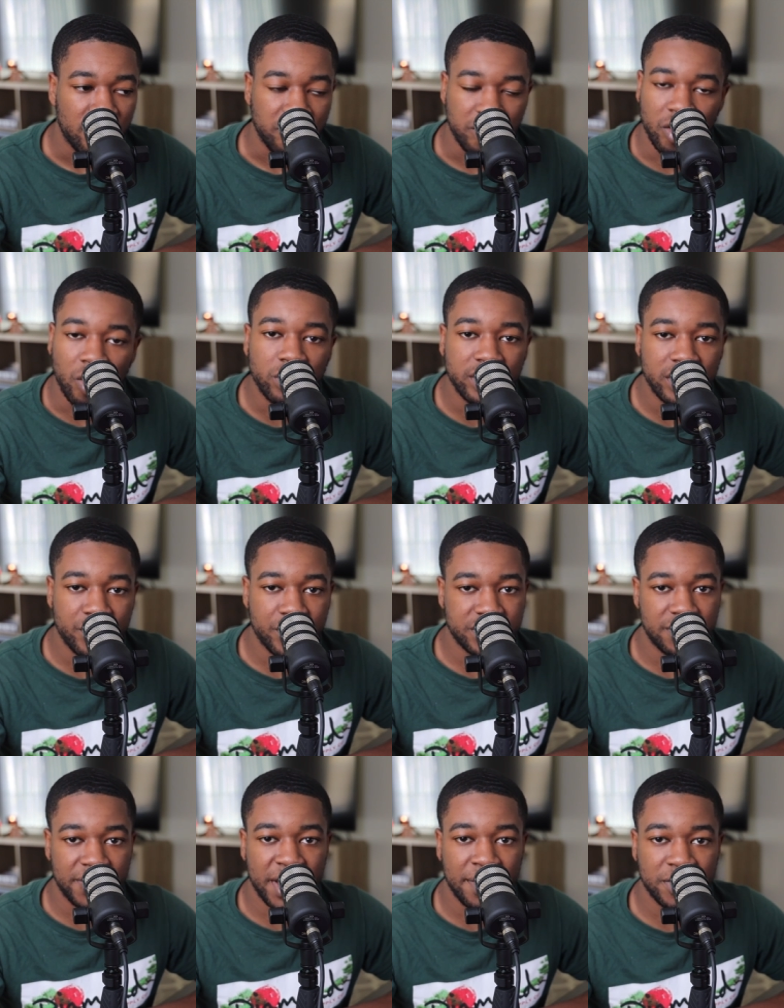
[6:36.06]
you're only going to
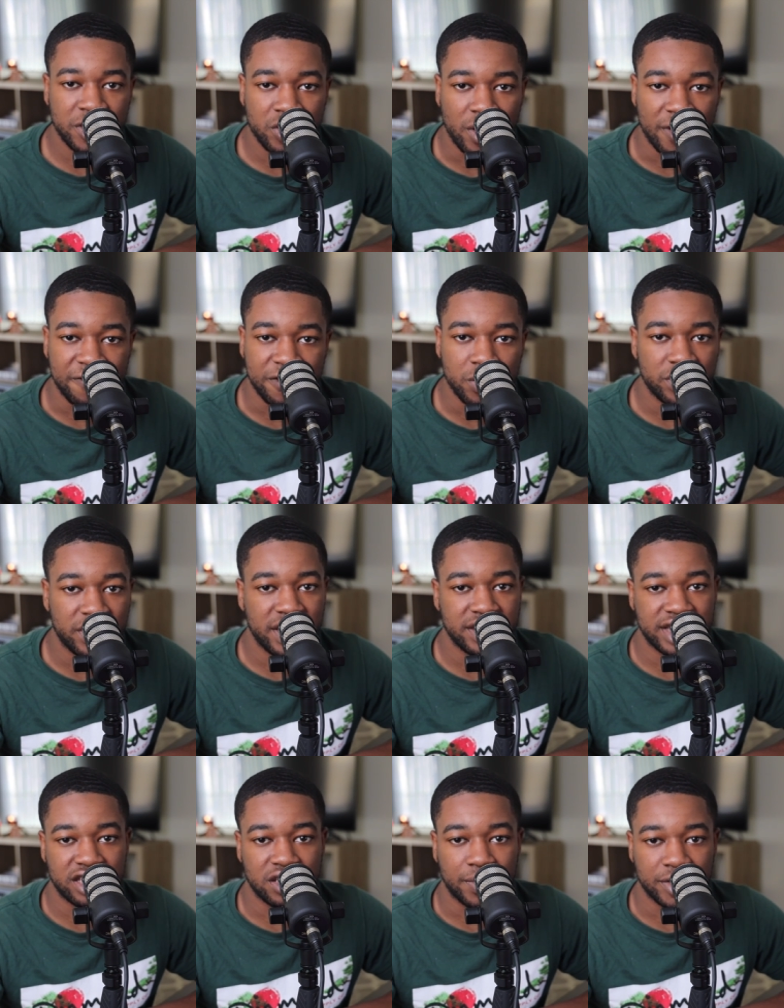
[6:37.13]
be able to do a few things
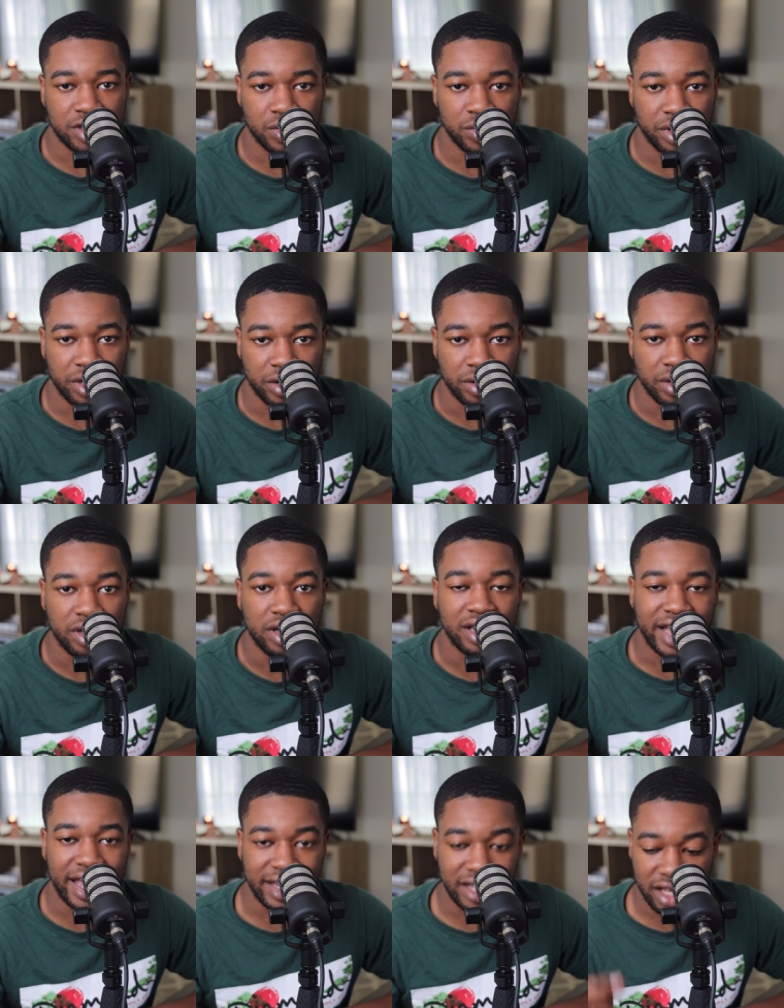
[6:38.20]
as a platoon leader,
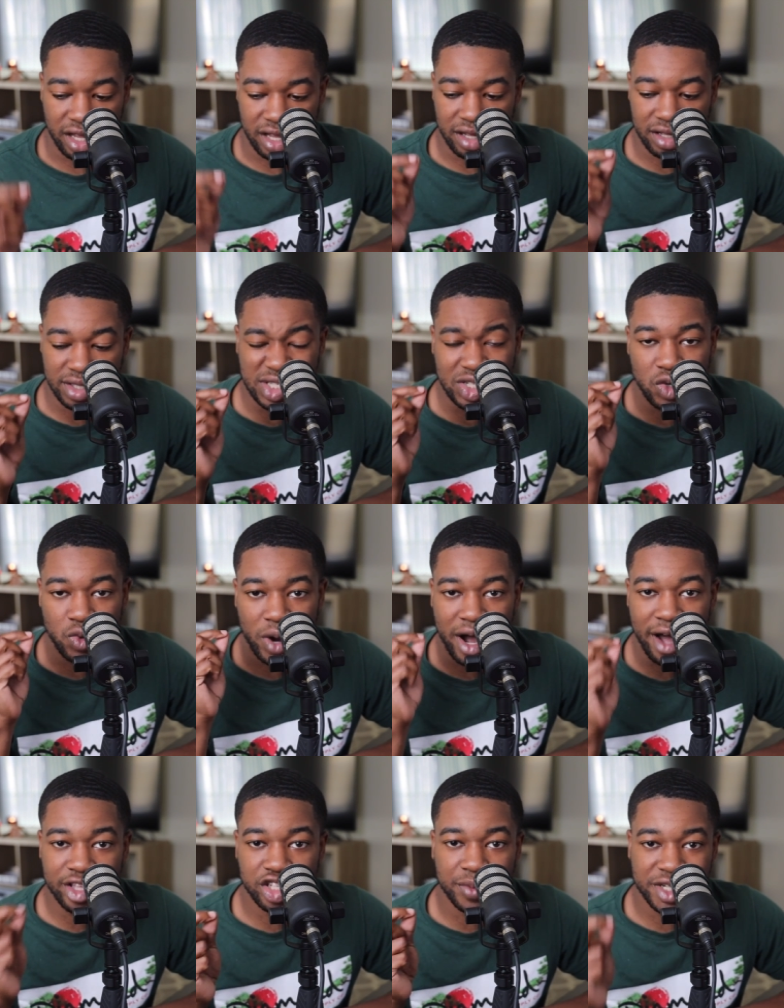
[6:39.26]
like to
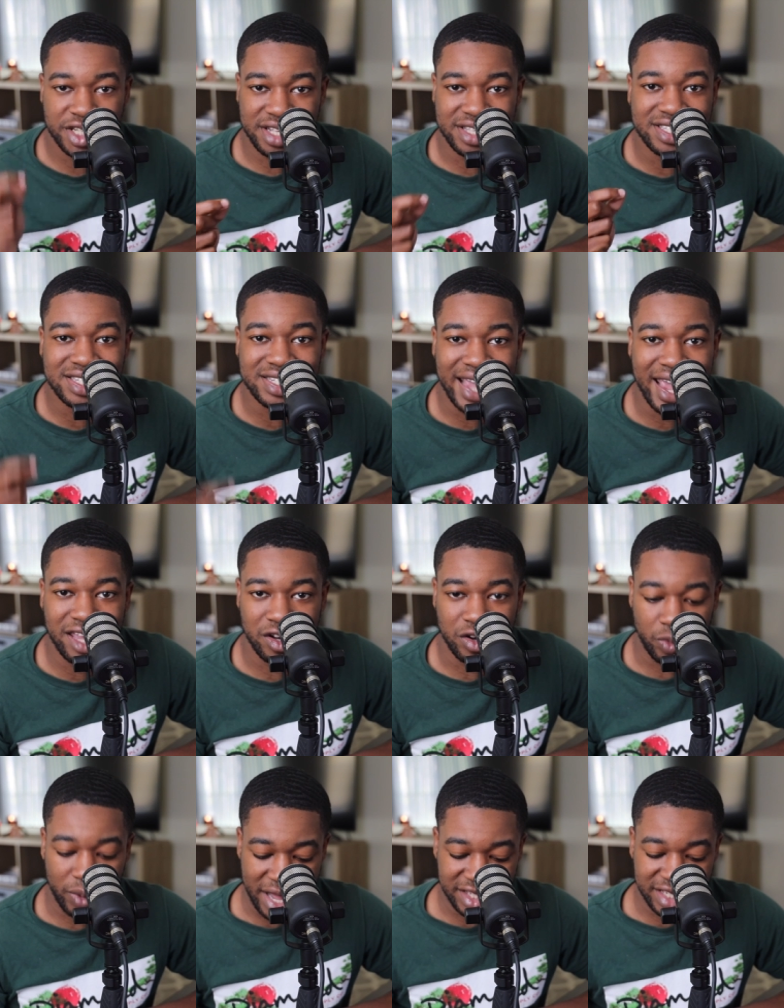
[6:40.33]
100% standard.
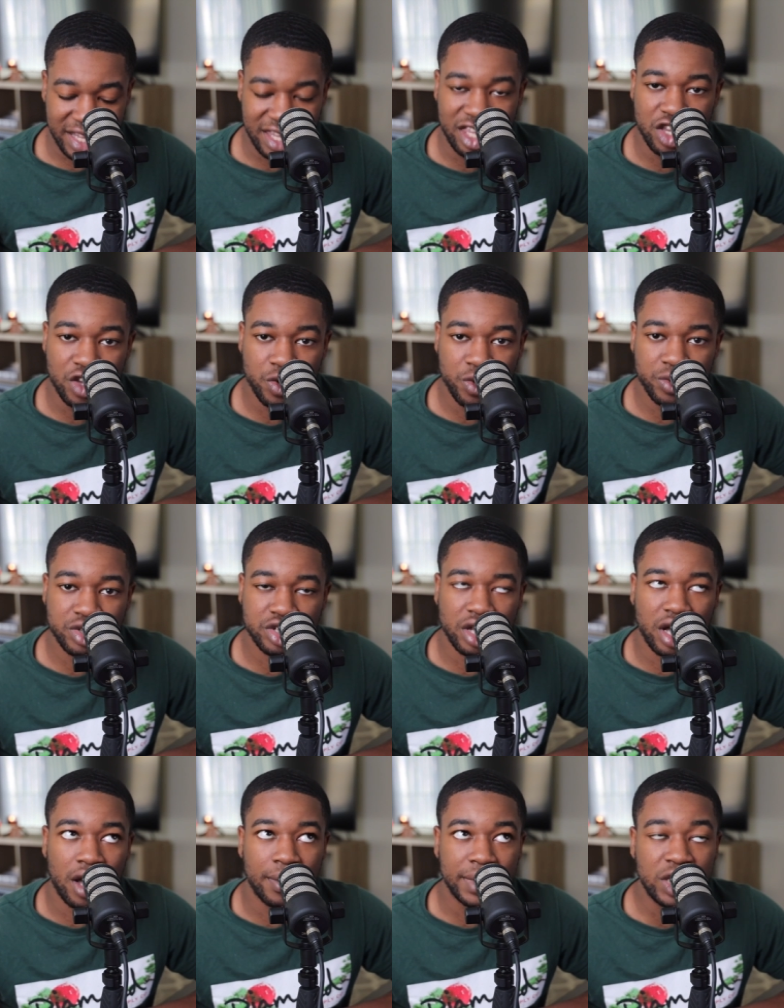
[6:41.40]
When I say huge,
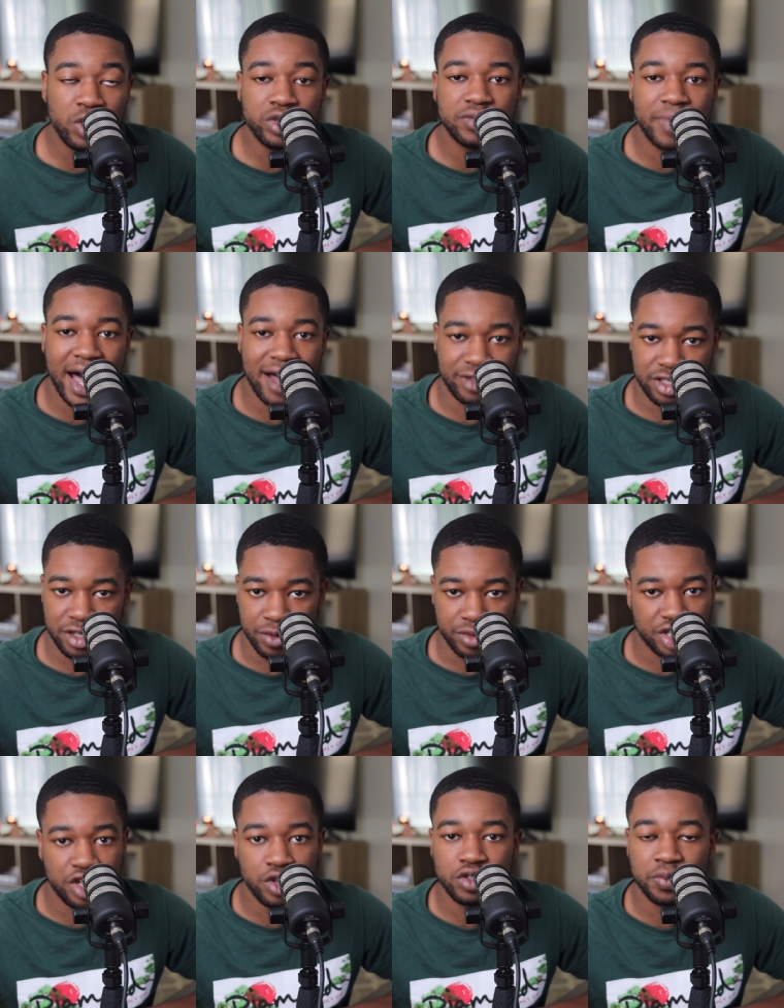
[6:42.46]
huge milestones,
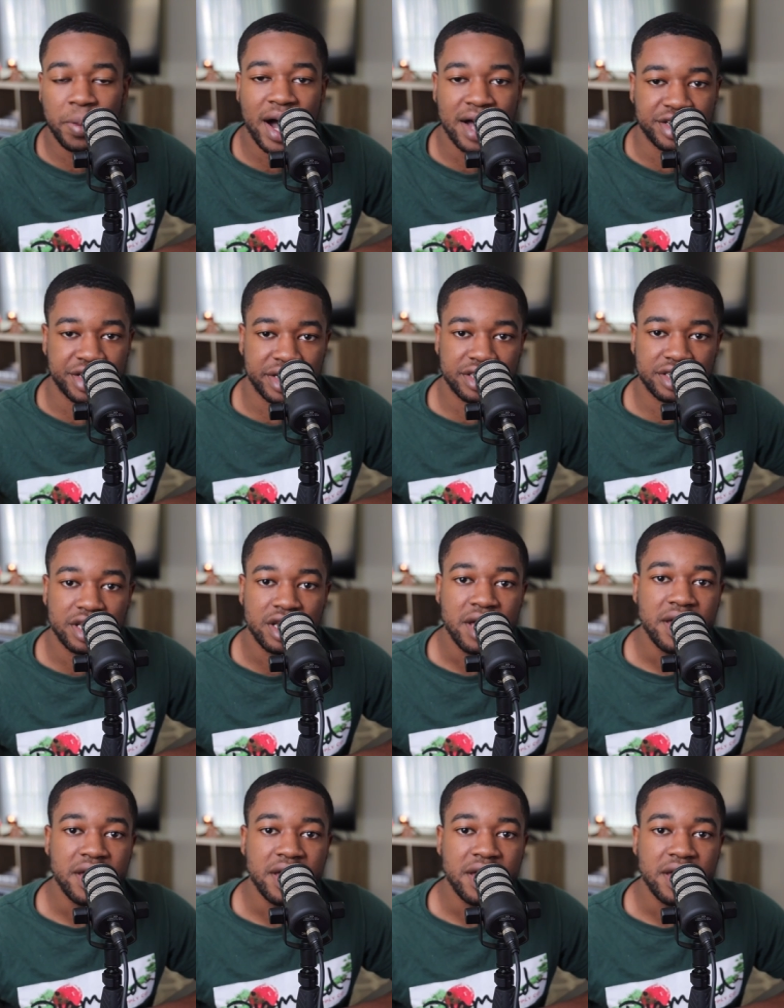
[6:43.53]
huge projects.